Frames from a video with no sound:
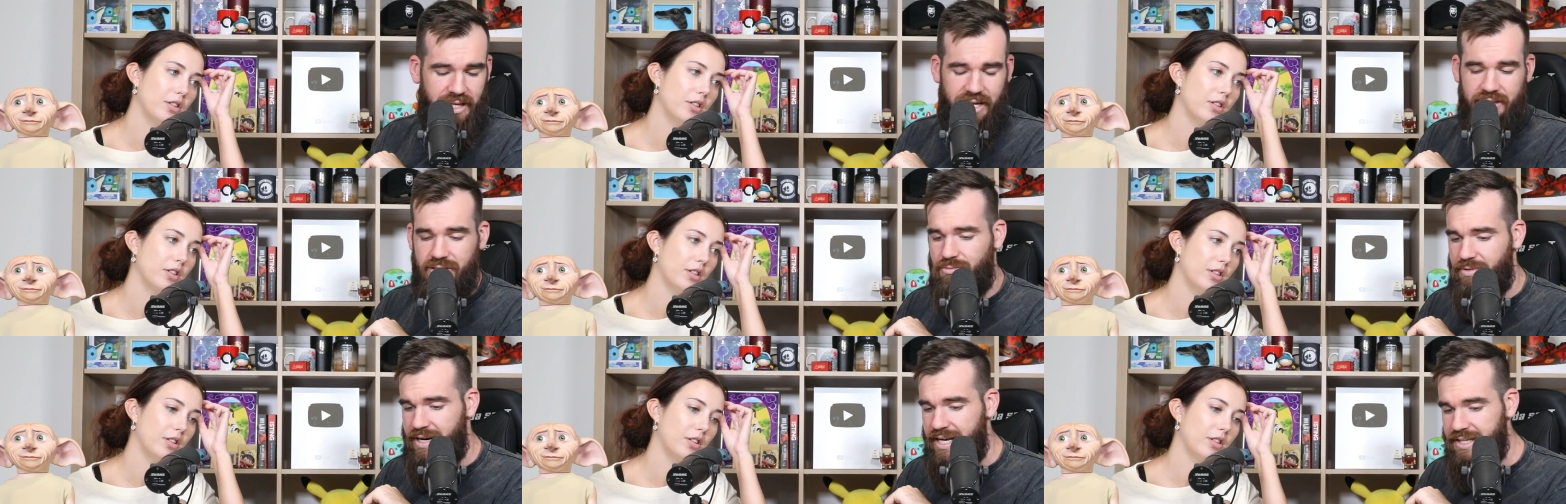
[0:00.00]

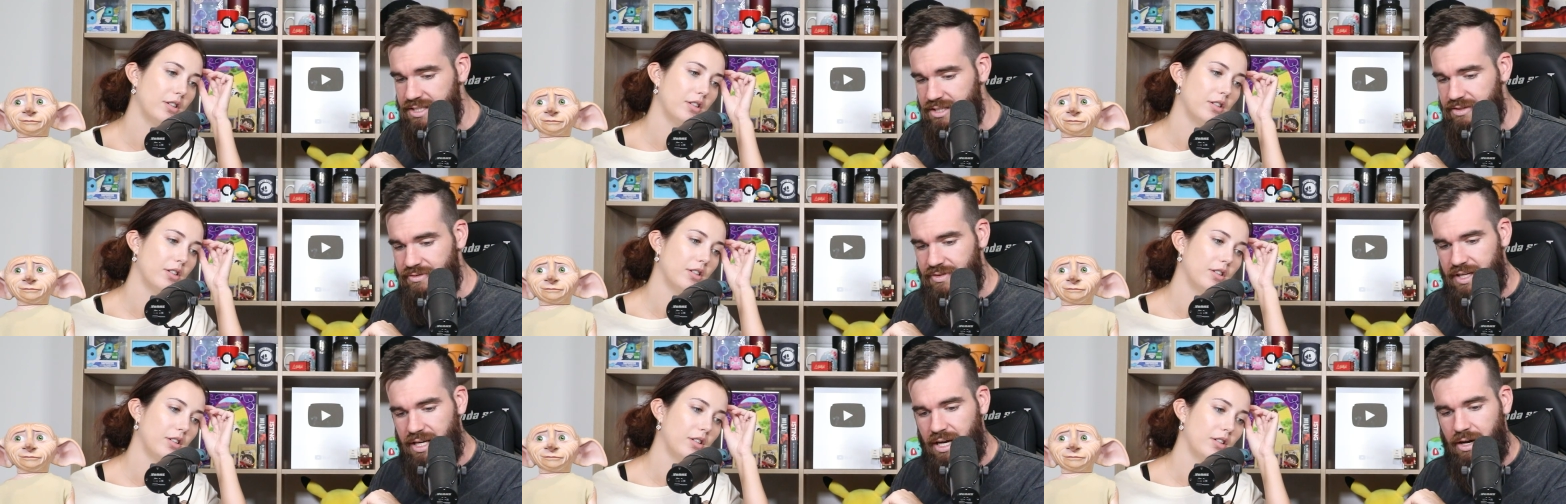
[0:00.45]
Speaker 1: Claire. The rest
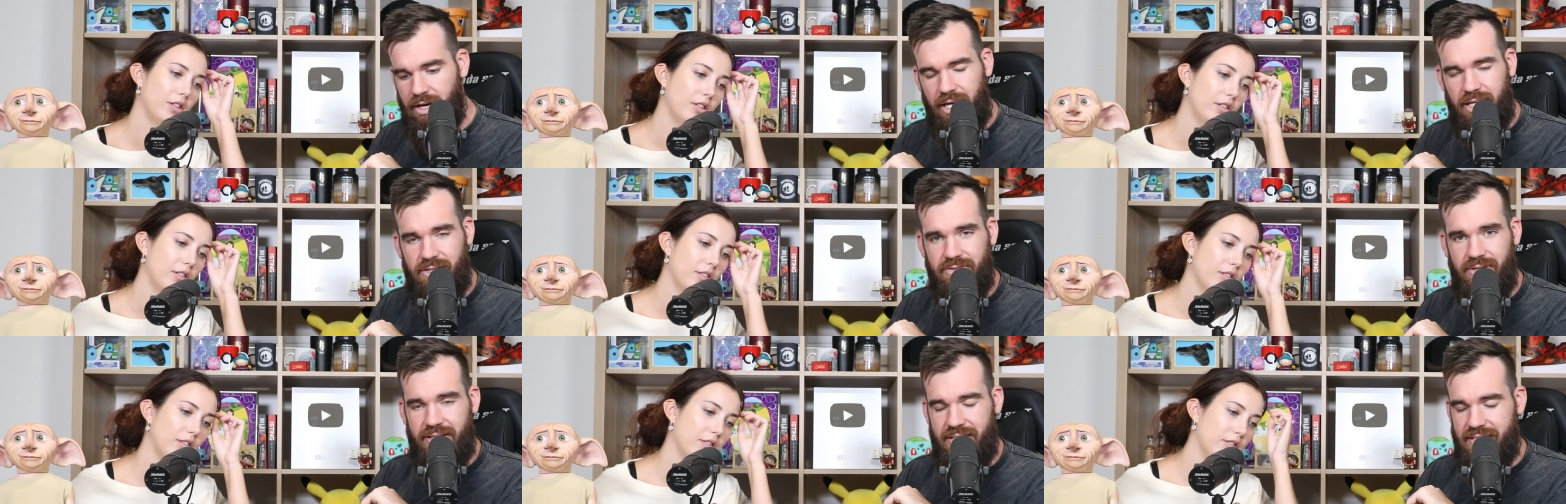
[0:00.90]
of the video
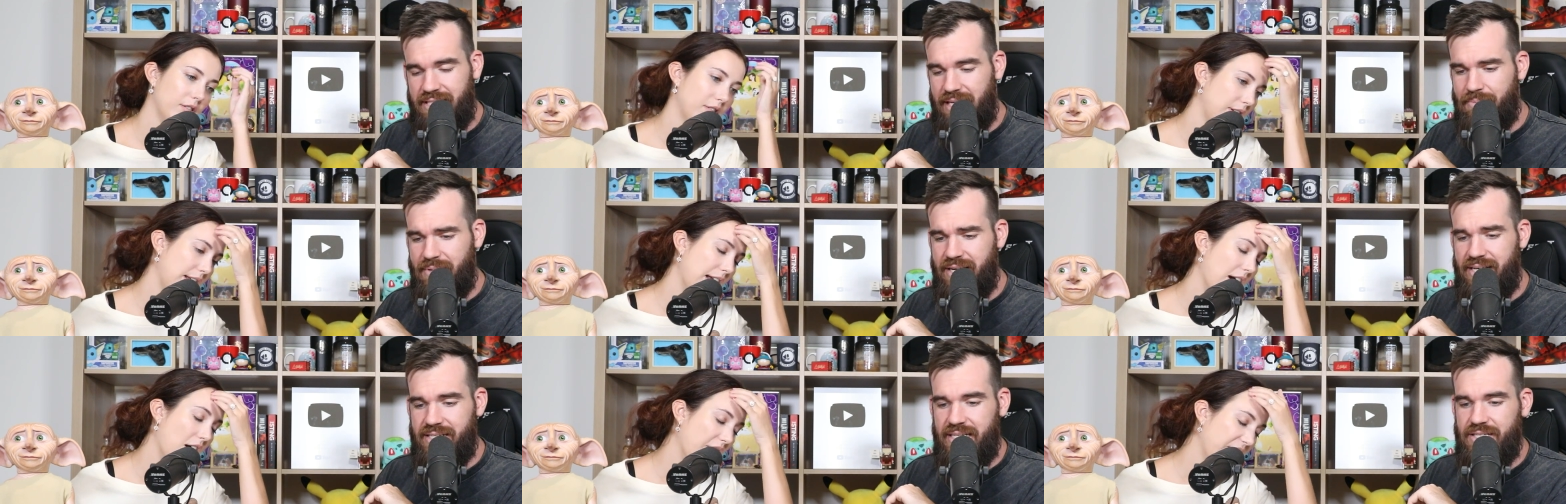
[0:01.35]
goes for another
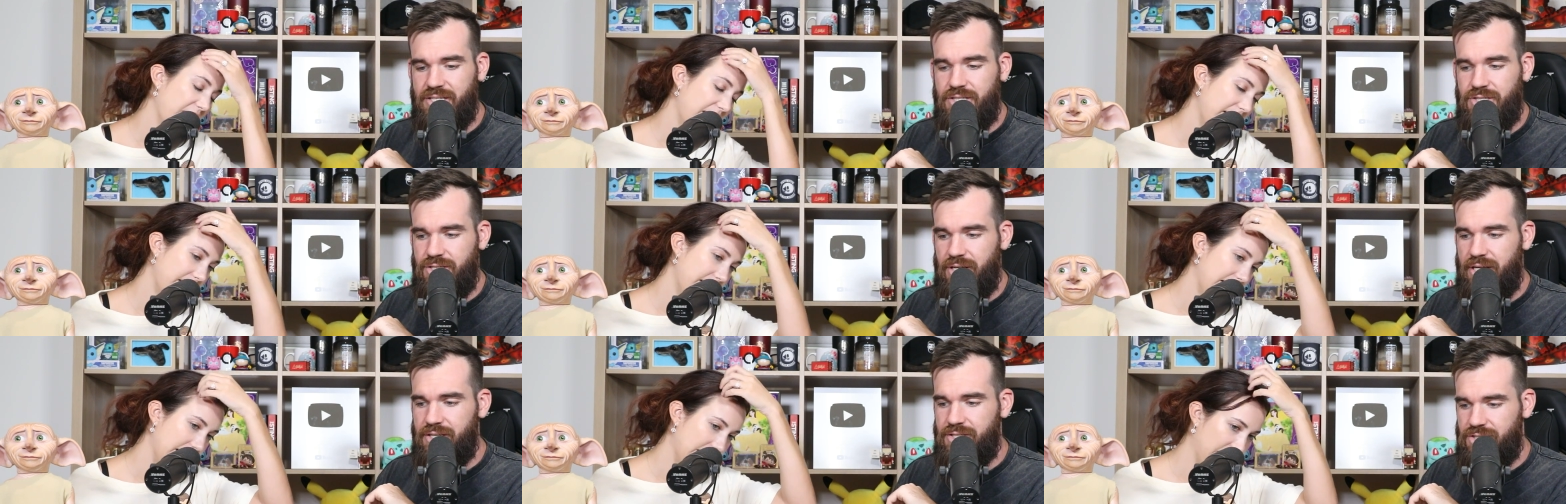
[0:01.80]
ten oh, minutes.
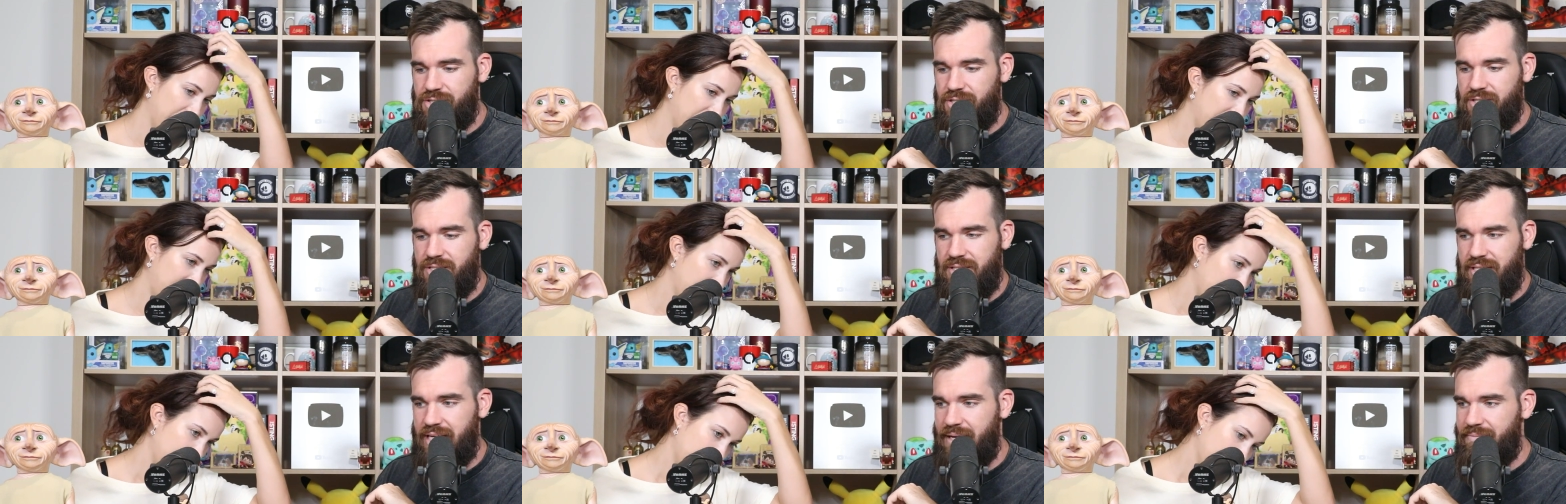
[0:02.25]
I've had it's,
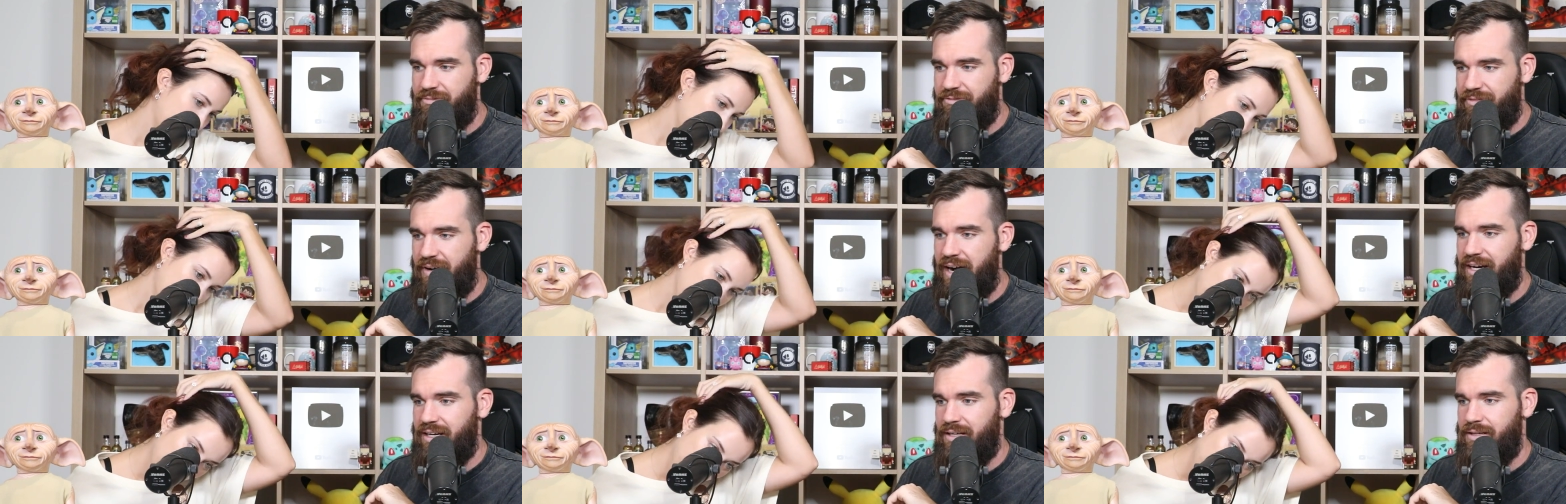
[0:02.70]
just them
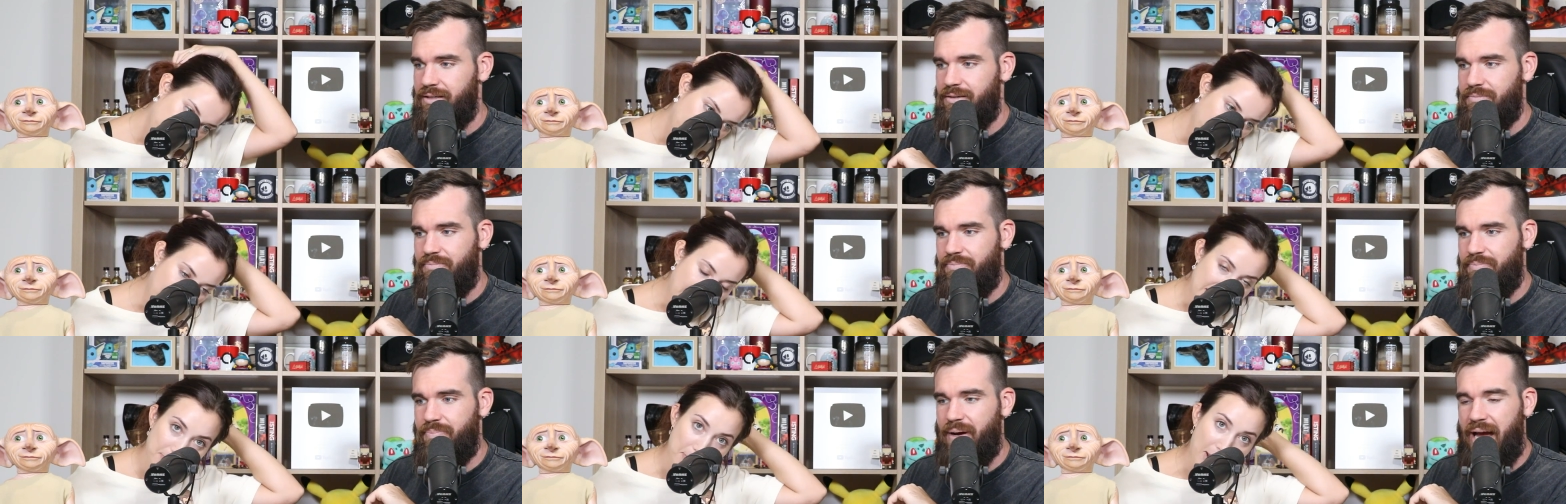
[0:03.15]

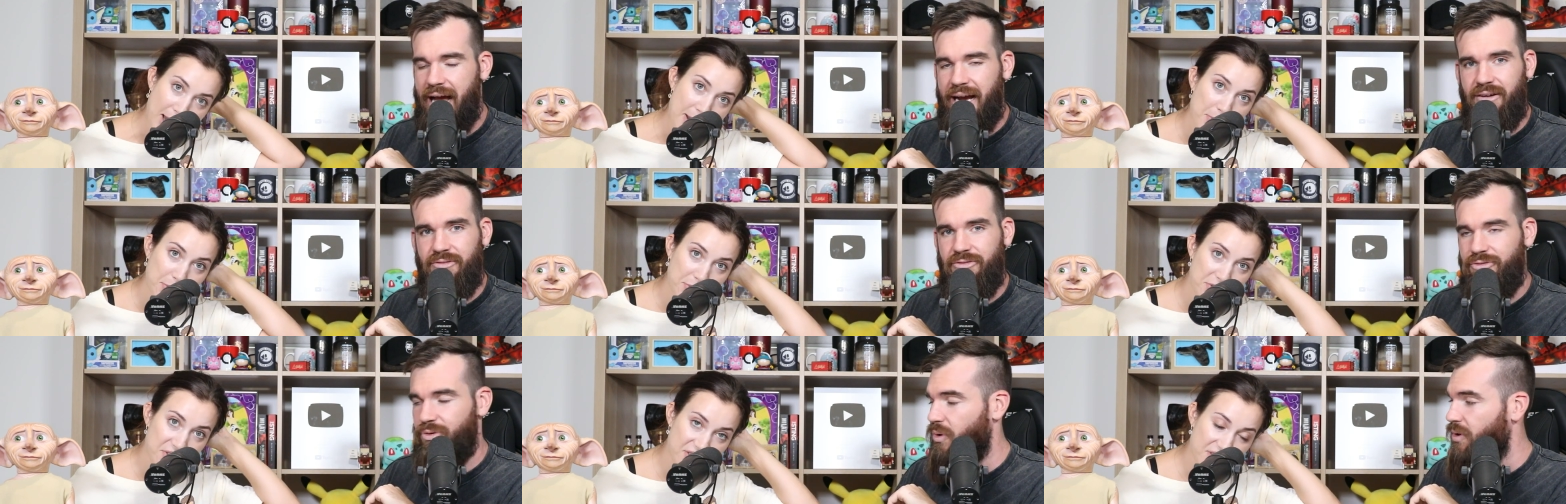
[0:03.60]
fucking These back
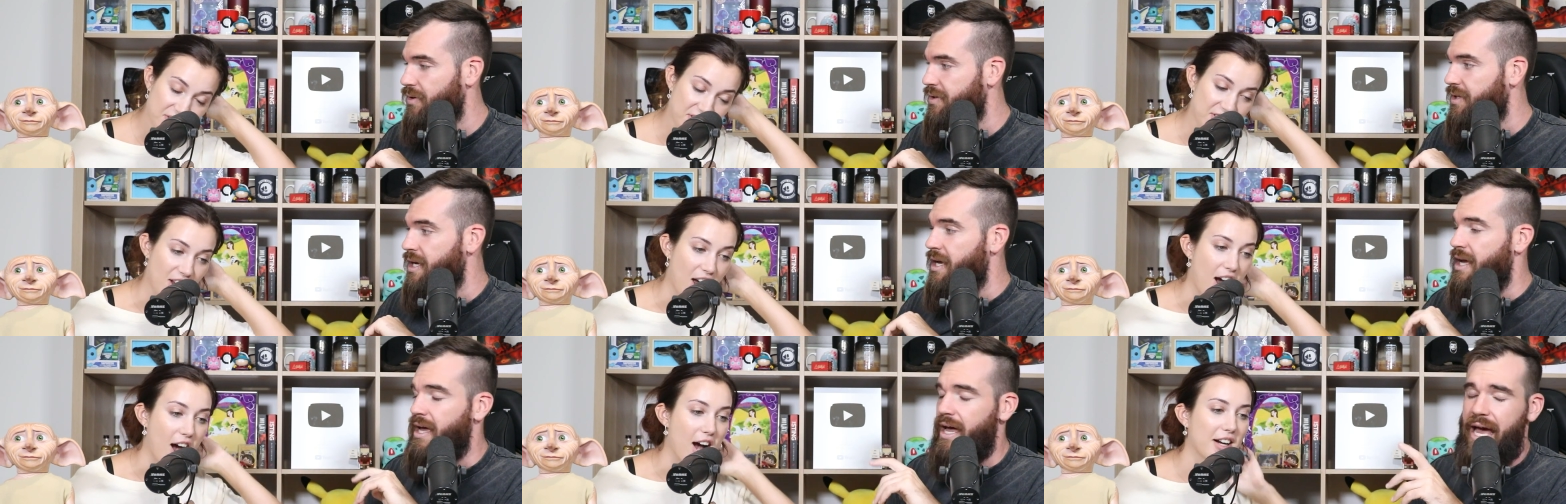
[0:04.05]
people and forth.
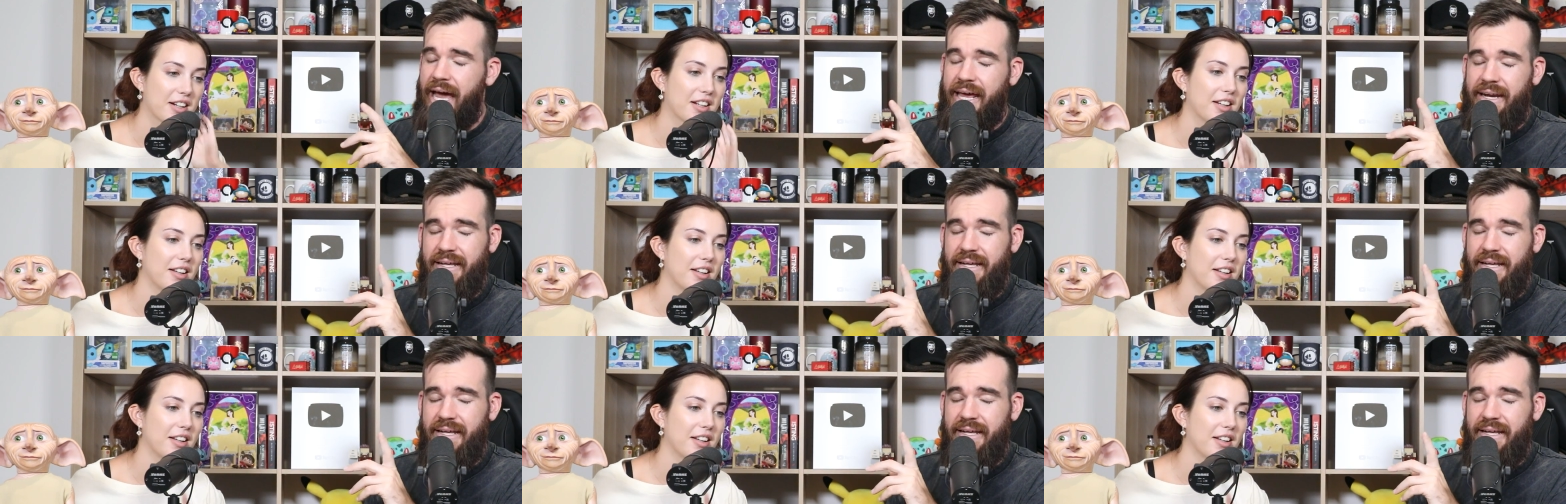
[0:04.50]
suck.